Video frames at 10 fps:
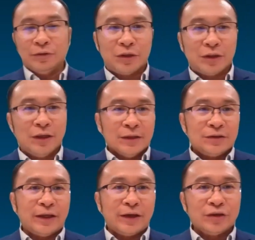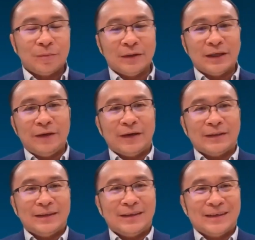always muted. So thank you so much, Dave. I
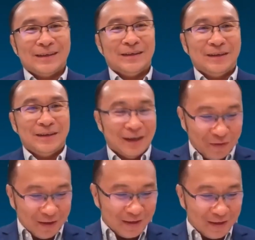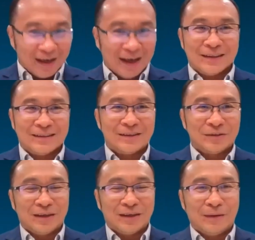think, yeah, we
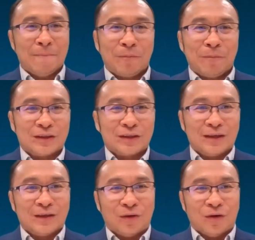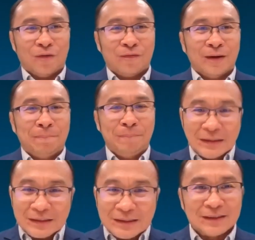understood the importance of a
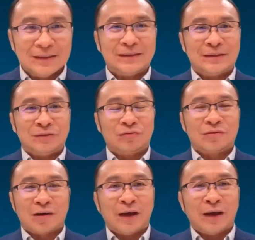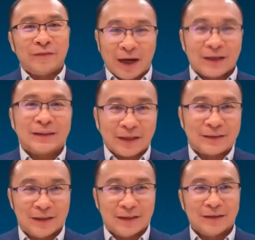business to drive the
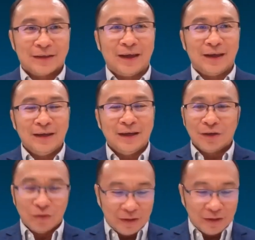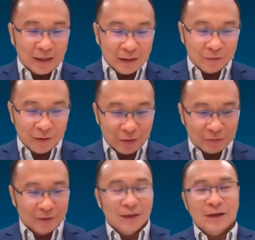architecture. Okay, not the other way
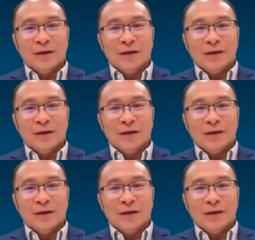around.